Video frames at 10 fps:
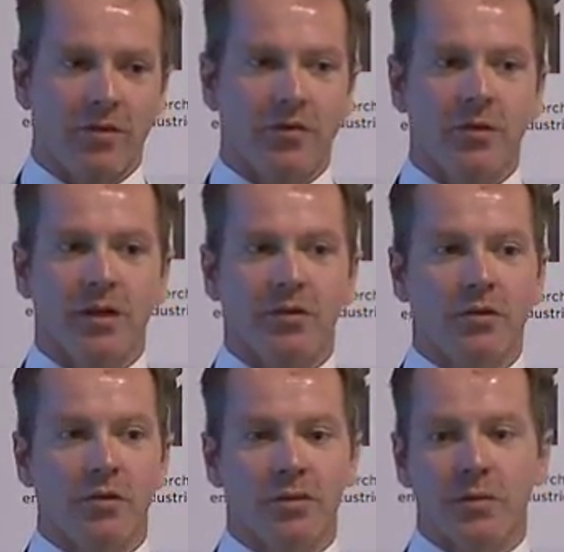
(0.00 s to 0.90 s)
So they are
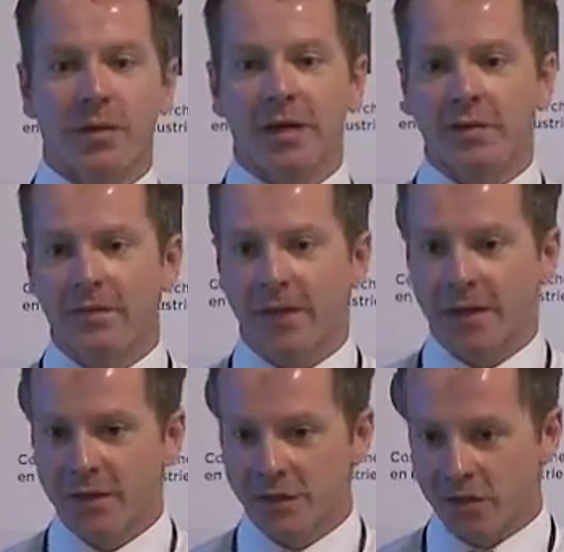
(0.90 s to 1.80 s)
driven by the
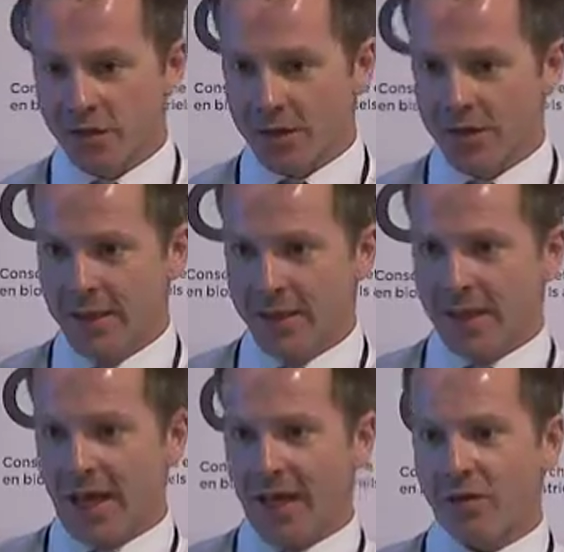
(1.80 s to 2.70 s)
financial
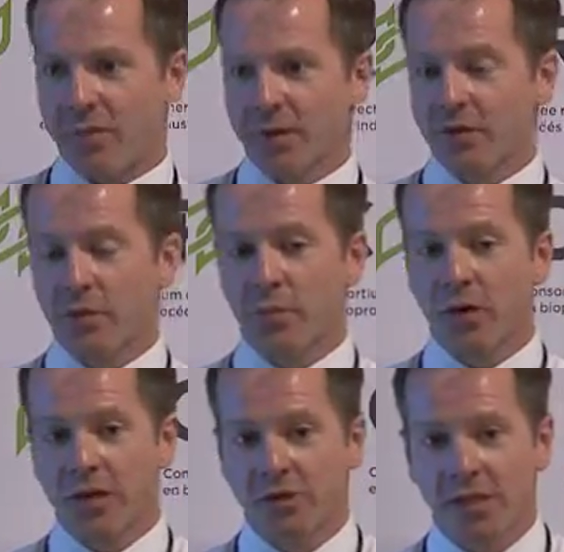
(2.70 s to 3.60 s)
aspect of the
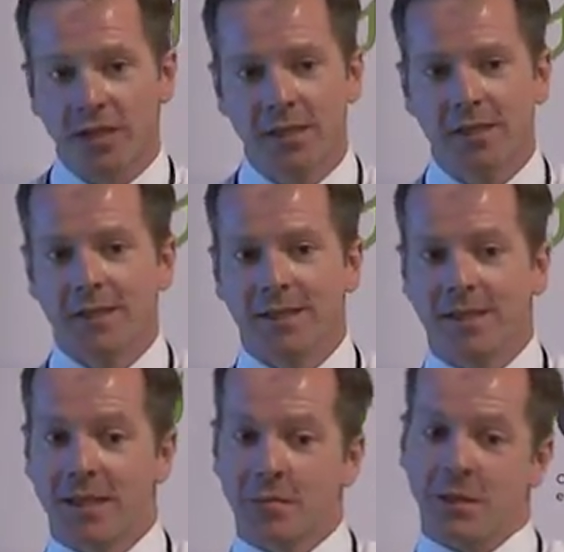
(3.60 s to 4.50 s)
project. They
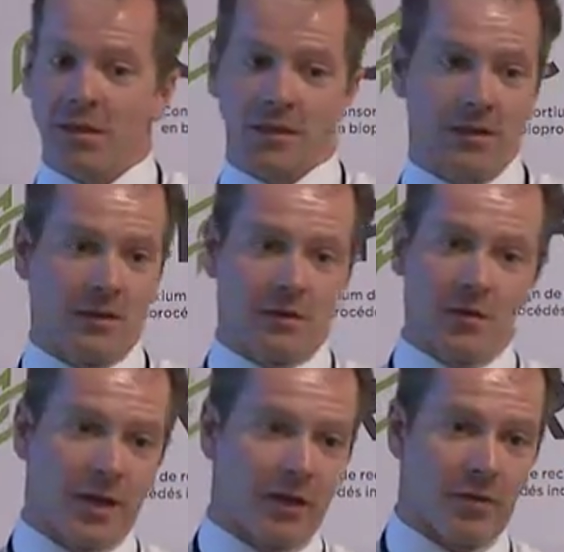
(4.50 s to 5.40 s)
can be
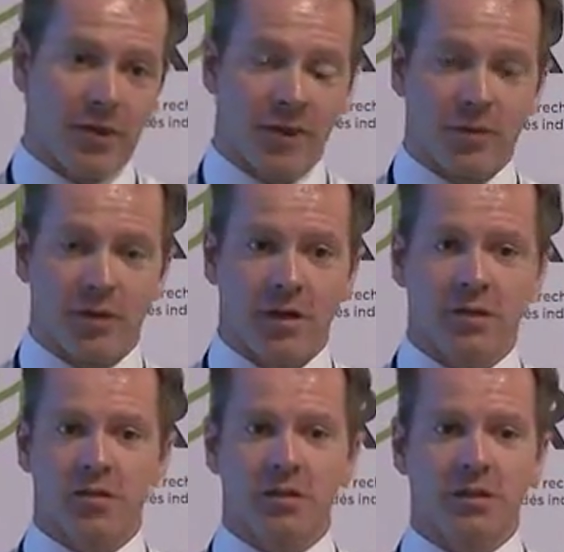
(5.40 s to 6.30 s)
greenhouse gas
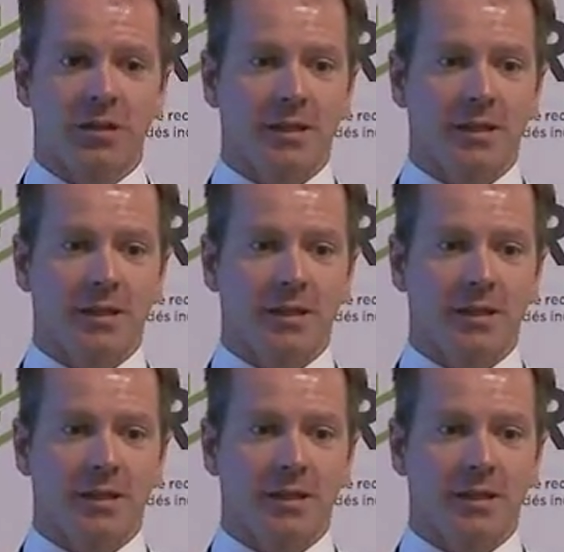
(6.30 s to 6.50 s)
reduction.